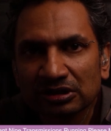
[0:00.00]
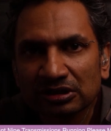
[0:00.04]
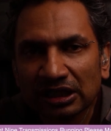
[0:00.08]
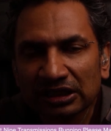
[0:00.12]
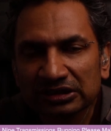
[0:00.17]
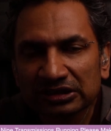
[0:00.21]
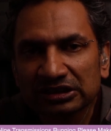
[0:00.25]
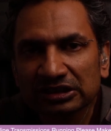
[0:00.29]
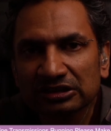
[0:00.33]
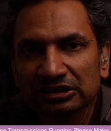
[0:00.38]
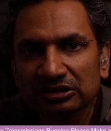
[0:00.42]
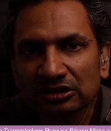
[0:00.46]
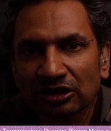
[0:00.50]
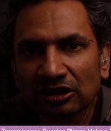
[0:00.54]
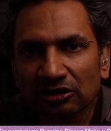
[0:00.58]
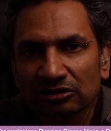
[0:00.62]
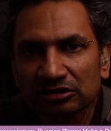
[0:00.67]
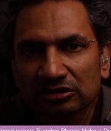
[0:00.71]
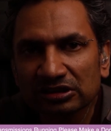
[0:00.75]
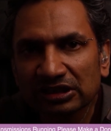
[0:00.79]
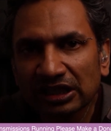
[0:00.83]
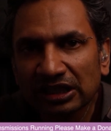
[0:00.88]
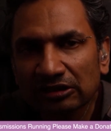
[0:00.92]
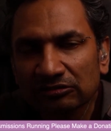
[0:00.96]
at a
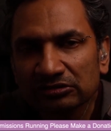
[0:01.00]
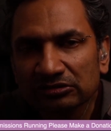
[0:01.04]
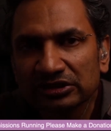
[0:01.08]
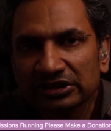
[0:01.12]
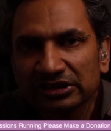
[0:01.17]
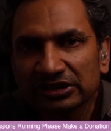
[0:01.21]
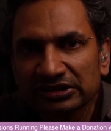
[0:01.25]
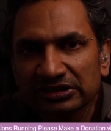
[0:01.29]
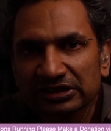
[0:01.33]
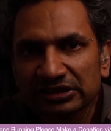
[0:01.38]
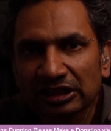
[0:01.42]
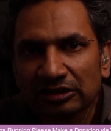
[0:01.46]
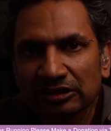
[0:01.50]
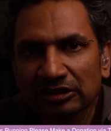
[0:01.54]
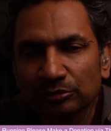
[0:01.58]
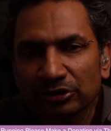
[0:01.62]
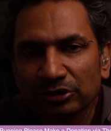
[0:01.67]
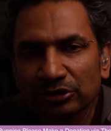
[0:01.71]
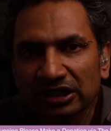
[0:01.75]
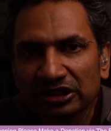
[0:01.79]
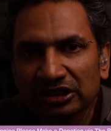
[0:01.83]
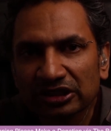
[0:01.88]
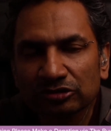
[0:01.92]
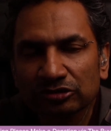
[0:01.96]
knockdown discount
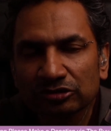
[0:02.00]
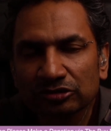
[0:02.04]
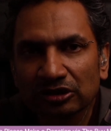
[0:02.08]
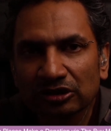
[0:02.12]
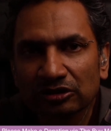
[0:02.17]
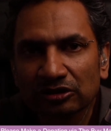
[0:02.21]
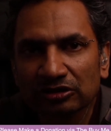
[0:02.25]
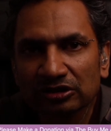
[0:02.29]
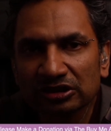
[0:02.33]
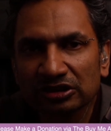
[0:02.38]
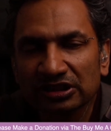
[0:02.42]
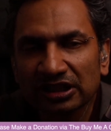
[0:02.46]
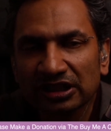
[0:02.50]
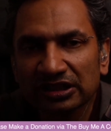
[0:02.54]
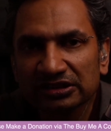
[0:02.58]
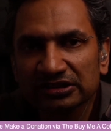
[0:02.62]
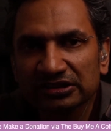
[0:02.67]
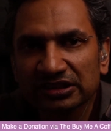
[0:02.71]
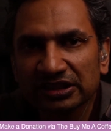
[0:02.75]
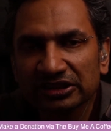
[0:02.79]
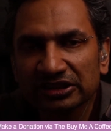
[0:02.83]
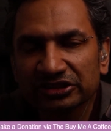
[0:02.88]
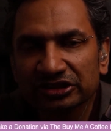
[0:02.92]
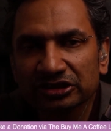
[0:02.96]
price to an
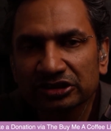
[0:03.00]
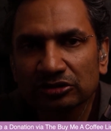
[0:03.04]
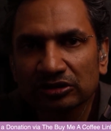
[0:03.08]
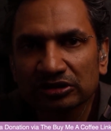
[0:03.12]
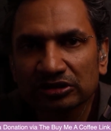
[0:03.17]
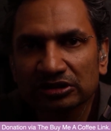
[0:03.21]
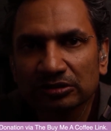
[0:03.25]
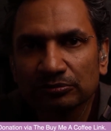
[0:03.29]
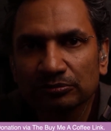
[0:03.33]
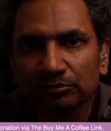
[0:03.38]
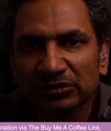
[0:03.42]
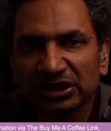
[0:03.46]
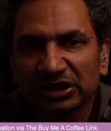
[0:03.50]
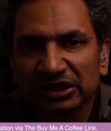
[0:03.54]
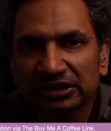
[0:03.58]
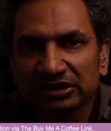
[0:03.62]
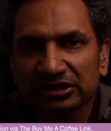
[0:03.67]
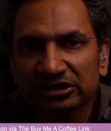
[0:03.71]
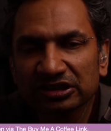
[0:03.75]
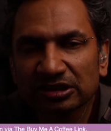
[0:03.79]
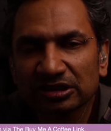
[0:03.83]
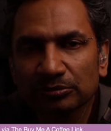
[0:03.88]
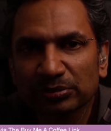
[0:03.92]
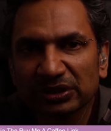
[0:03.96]
organisation who had the
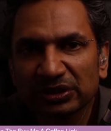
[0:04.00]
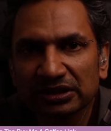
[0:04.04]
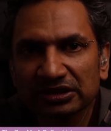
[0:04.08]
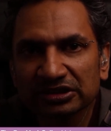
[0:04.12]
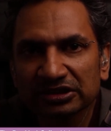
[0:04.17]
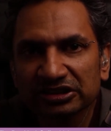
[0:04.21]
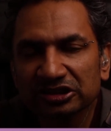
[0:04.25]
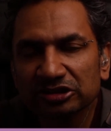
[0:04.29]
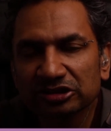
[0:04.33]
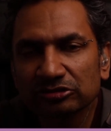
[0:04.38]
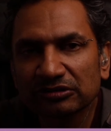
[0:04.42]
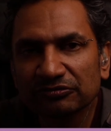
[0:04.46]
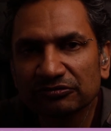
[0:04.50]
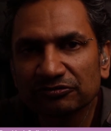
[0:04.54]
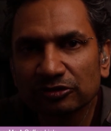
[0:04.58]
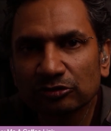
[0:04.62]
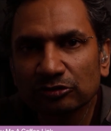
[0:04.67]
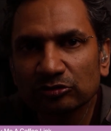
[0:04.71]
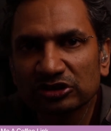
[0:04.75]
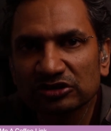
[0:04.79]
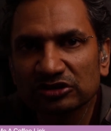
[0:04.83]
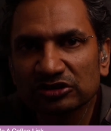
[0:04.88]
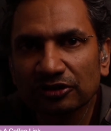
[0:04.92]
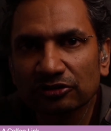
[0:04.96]
means and ability to
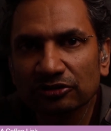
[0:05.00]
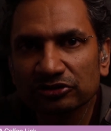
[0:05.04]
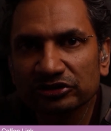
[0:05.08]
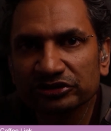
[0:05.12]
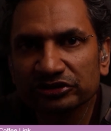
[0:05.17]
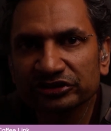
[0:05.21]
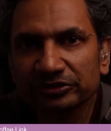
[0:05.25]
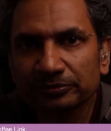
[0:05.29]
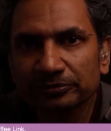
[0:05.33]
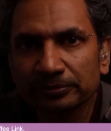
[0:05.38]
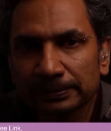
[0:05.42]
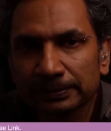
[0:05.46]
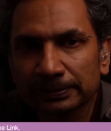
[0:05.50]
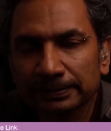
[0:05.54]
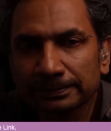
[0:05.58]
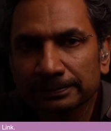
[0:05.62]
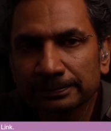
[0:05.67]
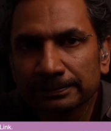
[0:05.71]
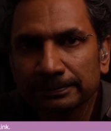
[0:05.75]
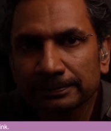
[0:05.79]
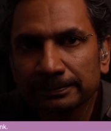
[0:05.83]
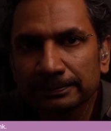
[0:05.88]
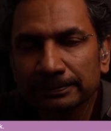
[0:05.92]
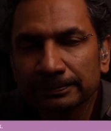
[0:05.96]
influence voters,
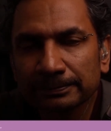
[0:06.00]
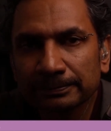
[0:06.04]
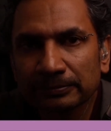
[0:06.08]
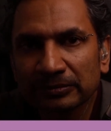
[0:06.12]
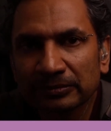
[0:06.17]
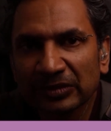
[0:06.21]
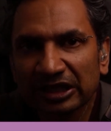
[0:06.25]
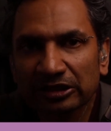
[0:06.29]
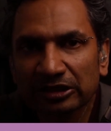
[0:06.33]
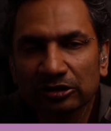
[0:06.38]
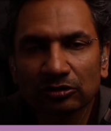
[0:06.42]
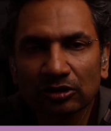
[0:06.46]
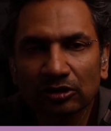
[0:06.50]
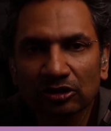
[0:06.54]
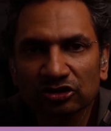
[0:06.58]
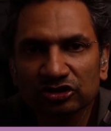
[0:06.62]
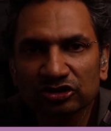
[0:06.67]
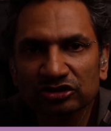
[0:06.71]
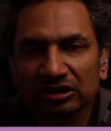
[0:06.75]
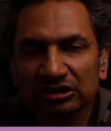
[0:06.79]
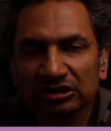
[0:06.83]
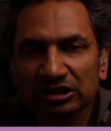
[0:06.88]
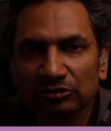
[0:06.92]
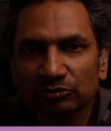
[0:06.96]
and who
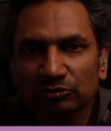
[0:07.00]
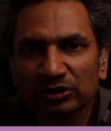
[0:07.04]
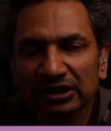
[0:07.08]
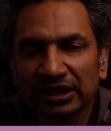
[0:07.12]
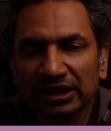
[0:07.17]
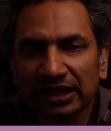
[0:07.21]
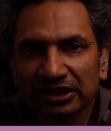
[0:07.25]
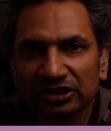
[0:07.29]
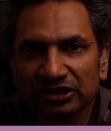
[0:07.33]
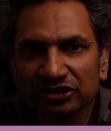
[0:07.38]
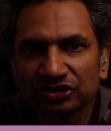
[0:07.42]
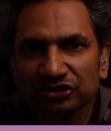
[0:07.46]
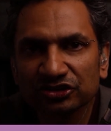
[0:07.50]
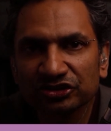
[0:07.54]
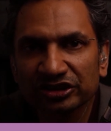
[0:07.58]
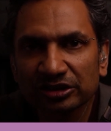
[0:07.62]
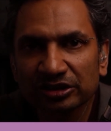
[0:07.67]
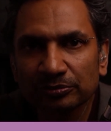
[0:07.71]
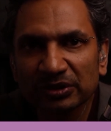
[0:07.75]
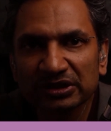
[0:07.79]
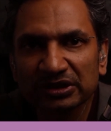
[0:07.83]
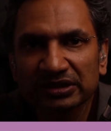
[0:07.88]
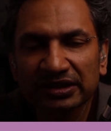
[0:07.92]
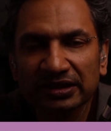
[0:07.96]
also had
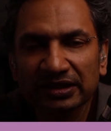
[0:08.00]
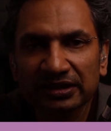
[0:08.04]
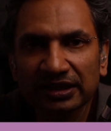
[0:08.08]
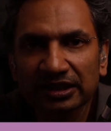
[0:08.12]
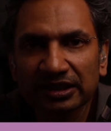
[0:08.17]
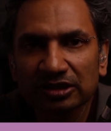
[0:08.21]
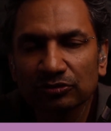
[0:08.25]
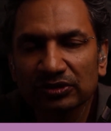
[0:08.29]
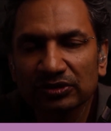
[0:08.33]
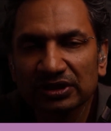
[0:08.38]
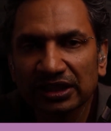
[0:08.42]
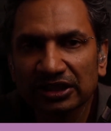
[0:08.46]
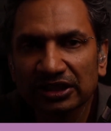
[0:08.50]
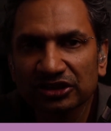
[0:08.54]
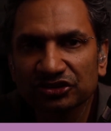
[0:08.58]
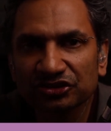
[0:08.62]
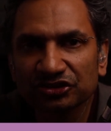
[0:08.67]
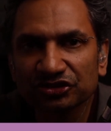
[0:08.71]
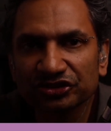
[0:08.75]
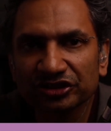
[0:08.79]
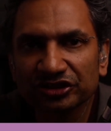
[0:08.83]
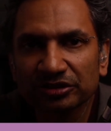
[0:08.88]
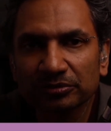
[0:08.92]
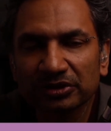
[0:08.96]
a declared
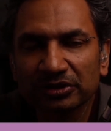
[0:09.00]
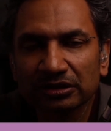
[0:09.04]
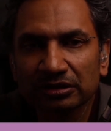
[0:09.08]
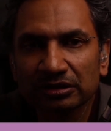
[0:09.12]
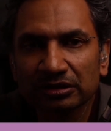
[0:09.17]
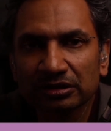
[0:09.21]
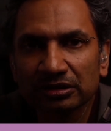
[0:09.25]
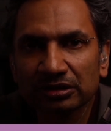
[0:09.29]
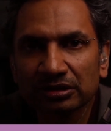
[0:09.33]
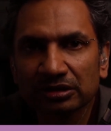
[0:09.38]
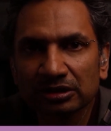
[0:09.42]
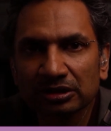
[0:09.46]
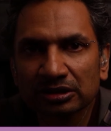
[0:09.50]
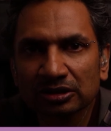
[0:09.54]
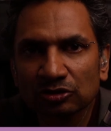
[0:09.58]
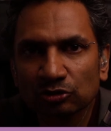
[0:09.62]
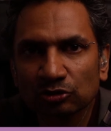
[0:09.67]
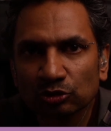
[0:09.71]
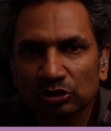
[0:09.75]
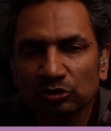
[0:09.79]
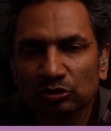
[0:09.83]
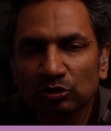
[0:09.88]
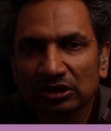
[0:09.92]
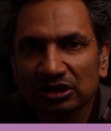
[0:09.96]
relationship
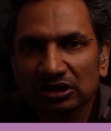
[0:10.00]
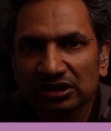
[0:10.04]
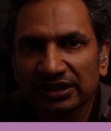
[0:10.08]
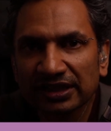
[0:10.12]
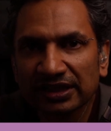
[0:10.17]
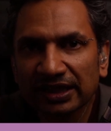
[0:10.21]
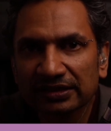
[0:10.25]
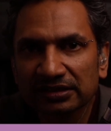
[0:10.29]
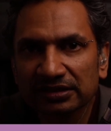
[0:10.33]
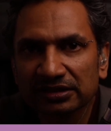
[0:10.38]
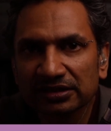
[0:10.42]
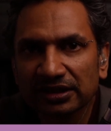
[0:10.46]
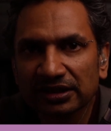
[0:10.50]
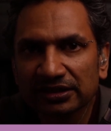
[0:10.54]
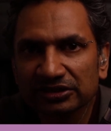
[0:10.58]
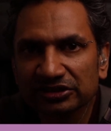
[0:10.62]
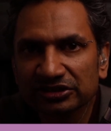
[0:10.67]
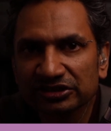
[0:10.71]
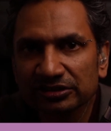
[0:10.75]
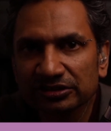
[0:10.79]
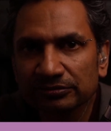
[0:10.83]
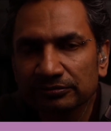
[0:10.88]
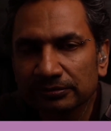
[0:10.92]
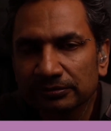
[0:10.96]
with one of the
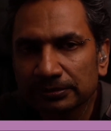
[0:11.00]
candidates.